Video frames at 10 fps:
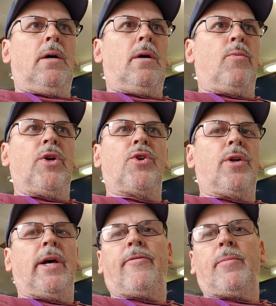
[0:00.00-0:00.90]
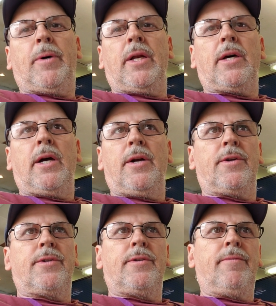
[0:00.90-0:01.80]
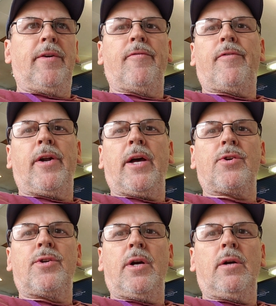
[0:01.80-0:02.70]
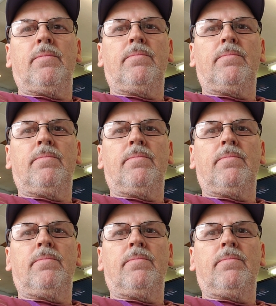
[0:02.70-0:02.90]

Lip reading: We shouldn't have to buy tires even for next year.